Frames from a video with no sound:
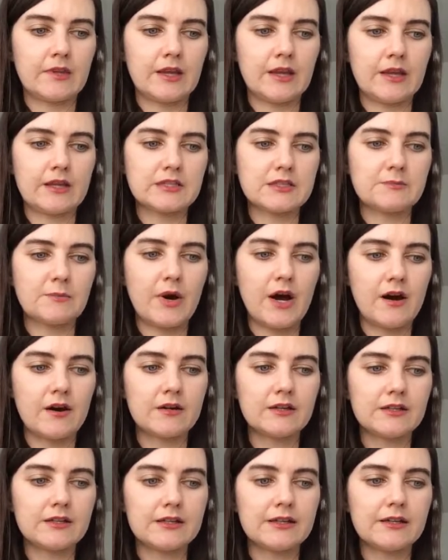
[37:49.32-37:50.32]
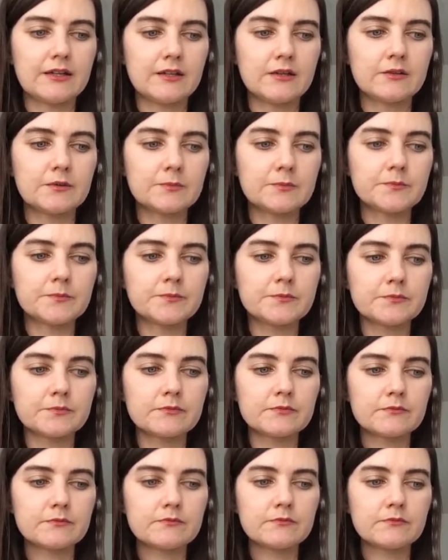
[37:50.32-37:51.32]
And parallel,
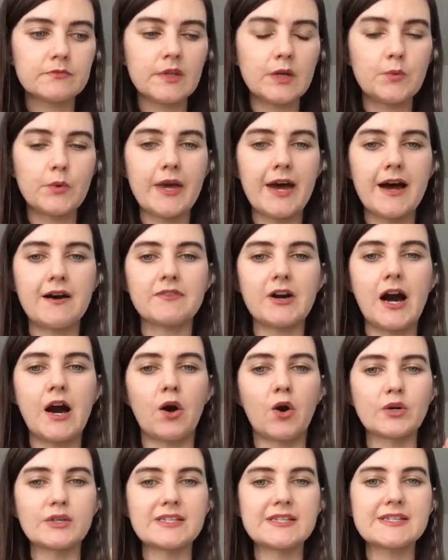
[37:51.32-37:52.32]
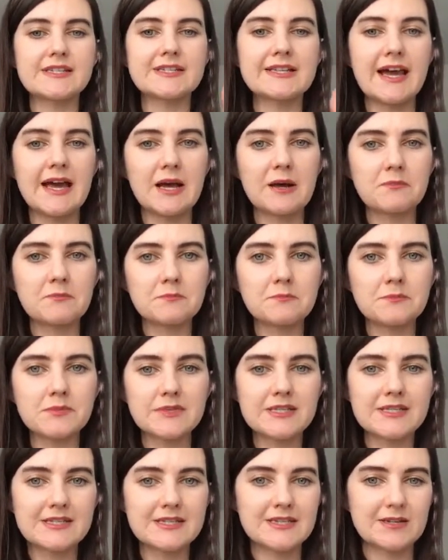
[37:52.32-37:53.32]
we have our
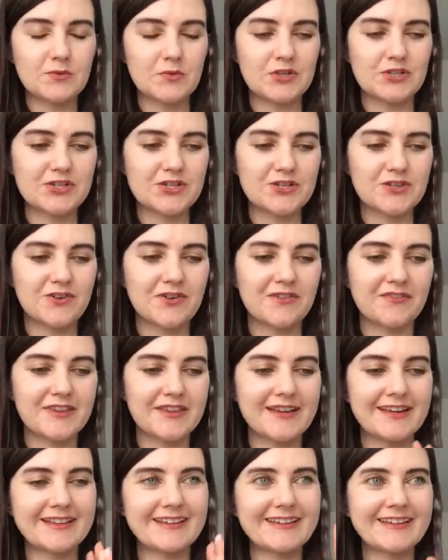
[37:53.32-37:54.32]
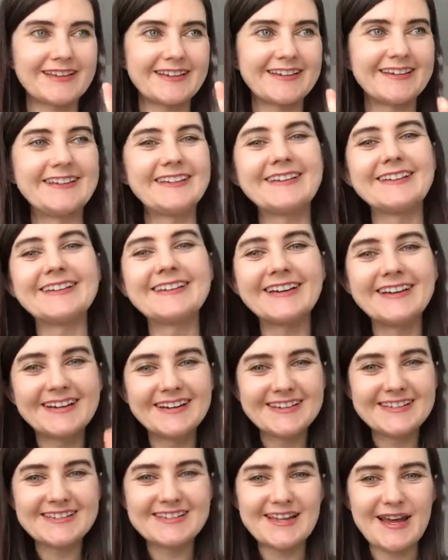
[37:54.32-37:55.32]
stems, which is sort of that like
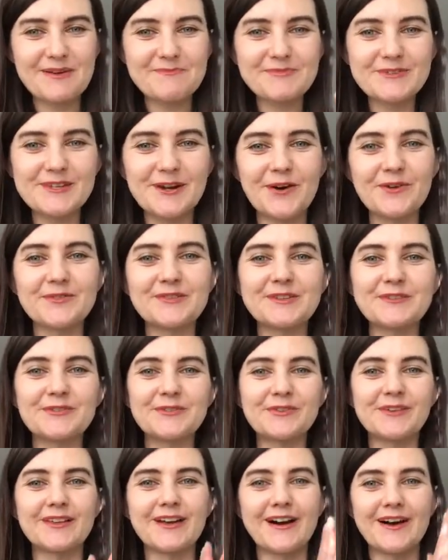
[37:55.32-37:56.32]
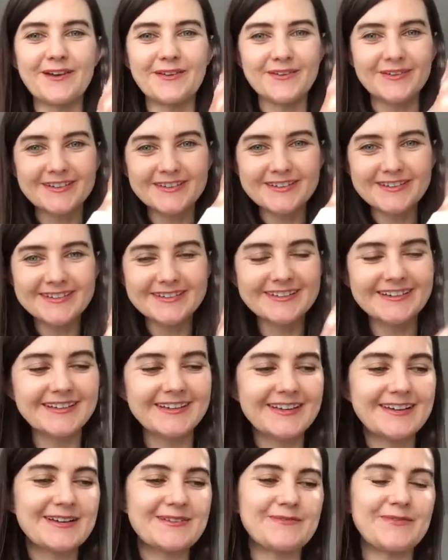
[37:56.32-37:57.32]
stems of the flower
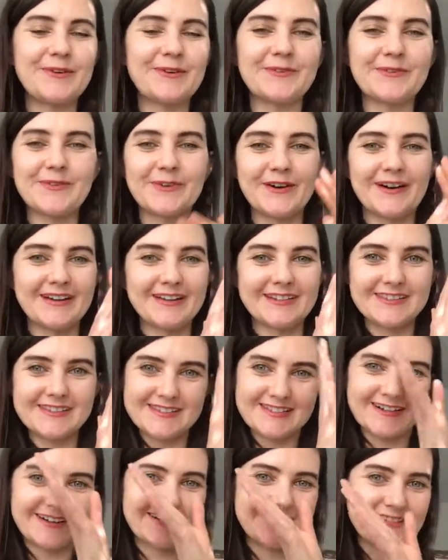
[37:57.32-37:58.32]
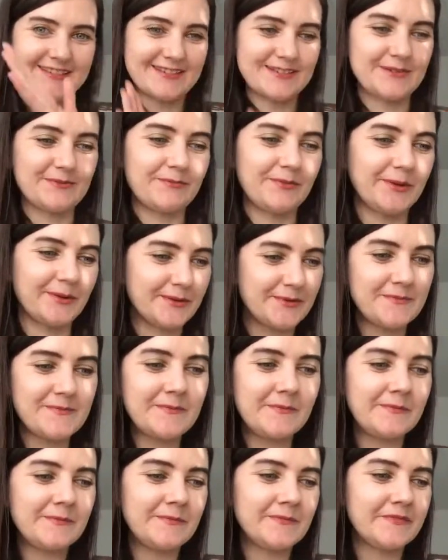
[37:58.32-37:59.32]
before it starts to bloom.
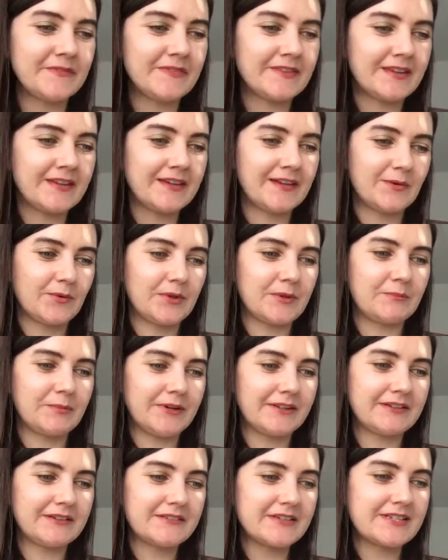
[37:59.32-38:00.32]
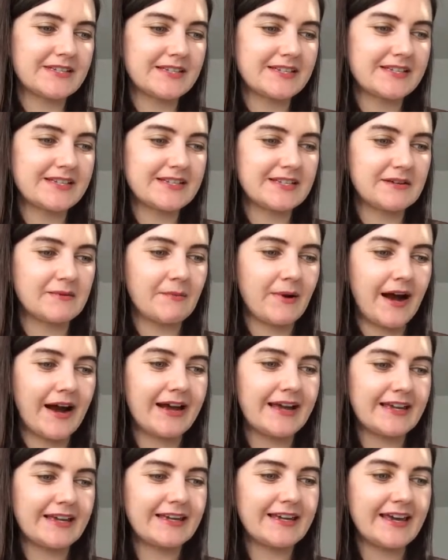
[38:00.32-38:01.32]
With belief system,
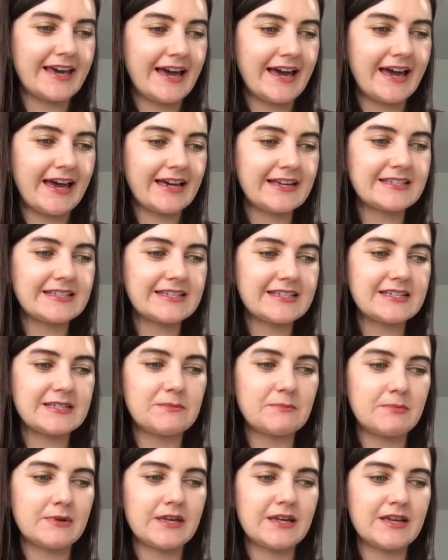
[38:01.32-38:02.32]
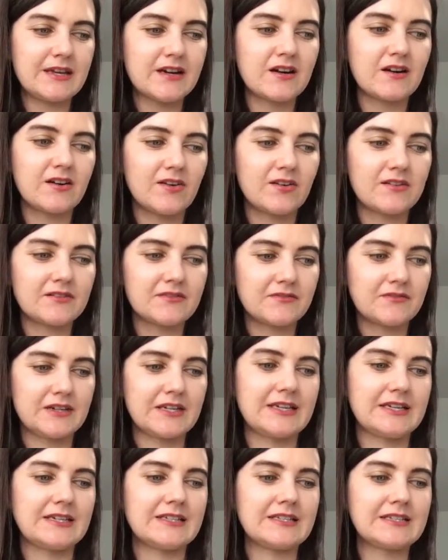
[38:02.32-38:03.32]
I can't be
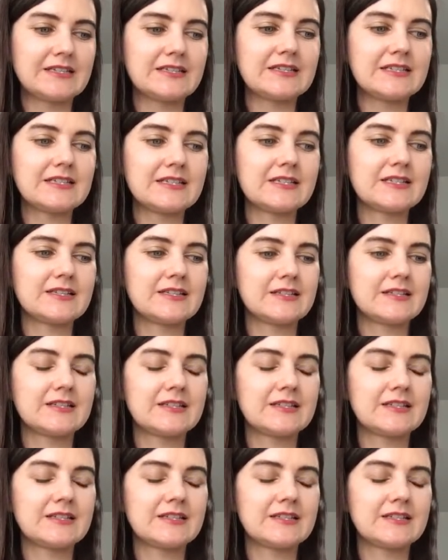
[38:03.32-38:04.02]
confident.